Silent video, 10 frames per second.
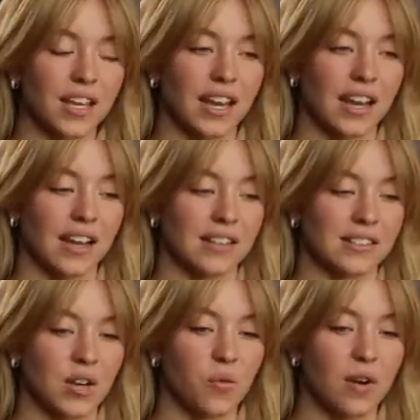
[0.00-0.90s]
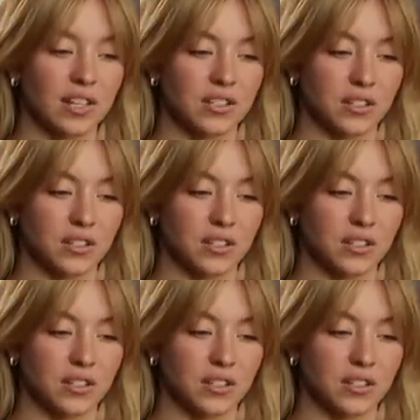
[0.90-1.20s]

And I wanted